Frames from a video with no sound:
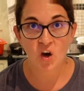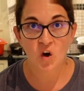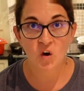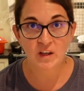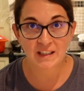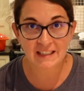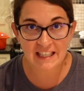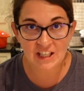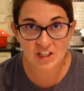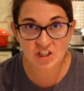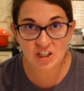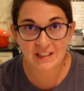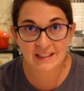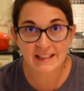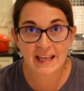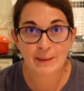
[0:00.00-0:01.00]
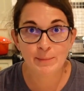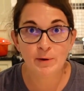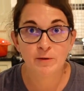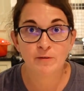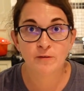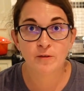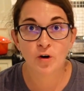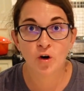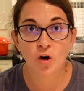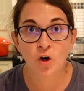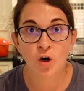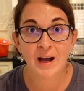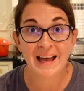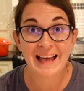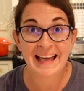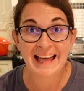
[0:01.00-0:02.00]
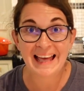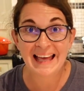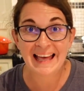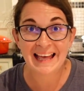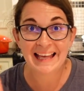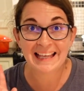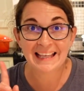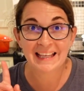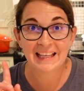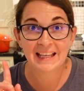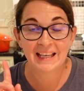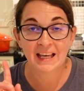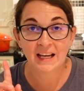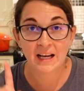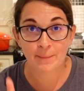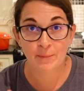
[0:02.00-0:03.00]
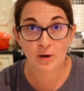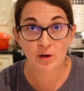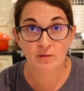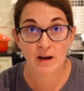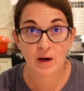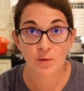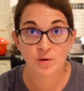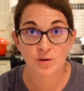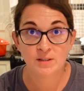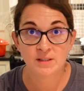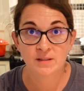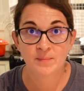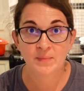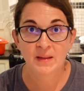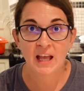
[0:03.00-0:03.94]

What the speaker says: on a kitchen table for a couple of hours.